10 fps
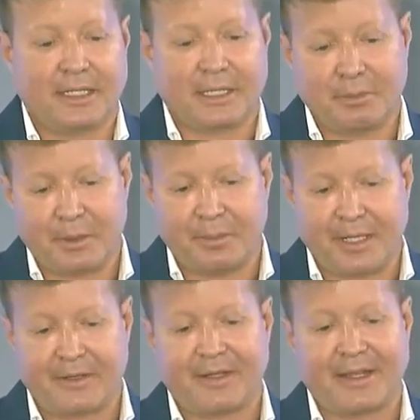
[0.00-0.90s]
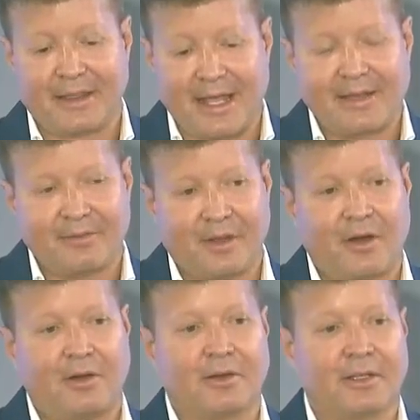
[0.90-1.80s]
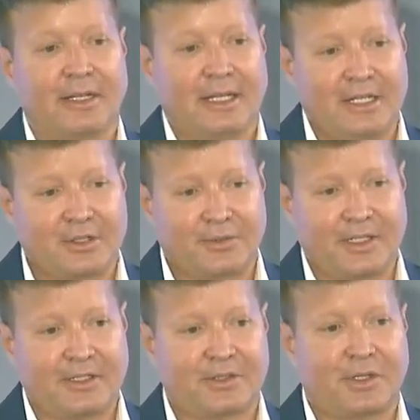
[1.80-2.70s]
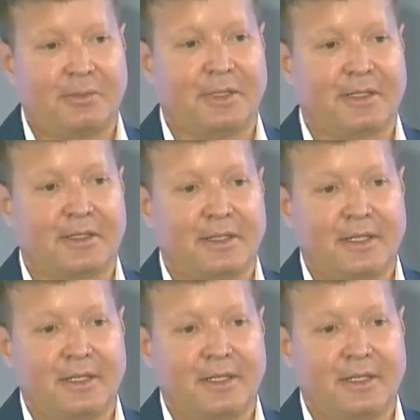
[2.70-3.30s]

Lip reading: can be better than lifelong intravenous treatment.